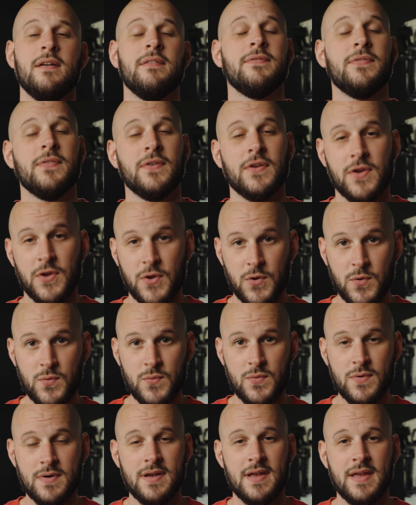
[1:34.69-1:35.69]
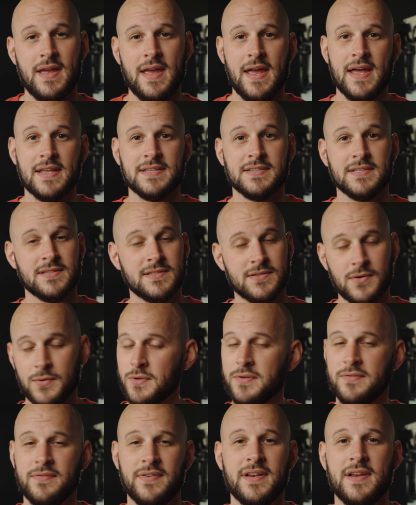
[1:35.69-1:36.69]
for you as a
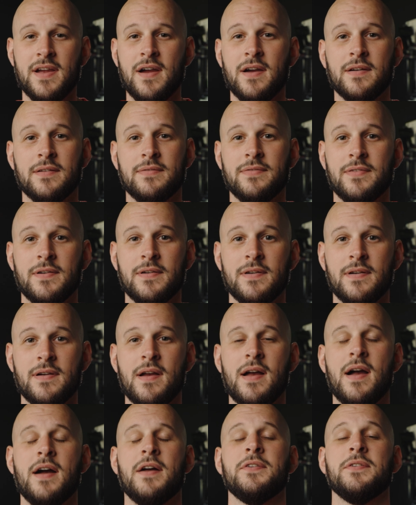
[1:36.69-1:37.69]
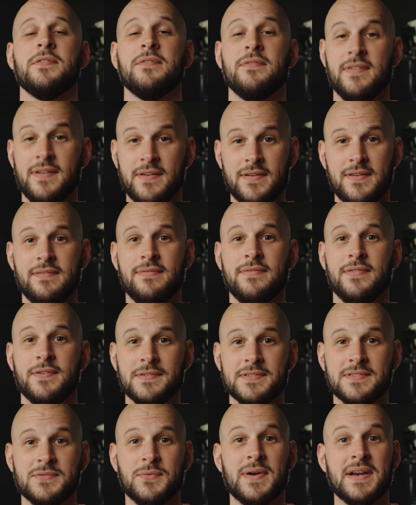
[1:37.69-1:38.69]
solo videographer on your very
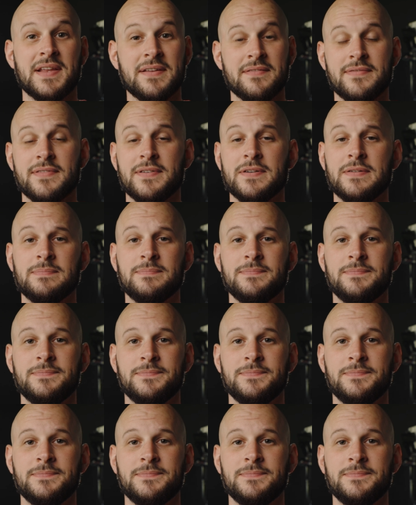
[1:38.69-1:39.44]
first wedding film.